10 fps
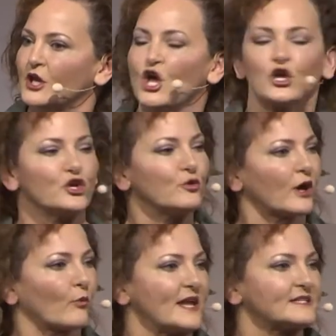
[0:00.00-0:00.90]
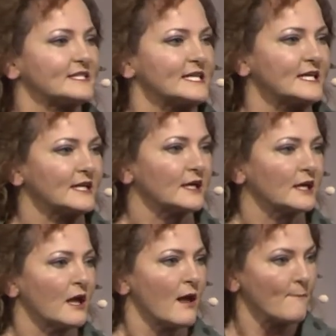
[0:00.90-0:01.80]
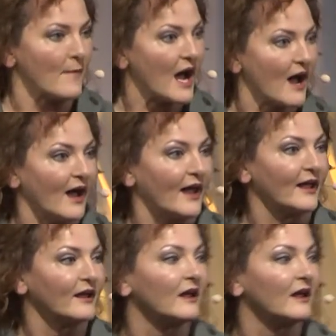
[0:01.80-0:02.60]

You are wasting my,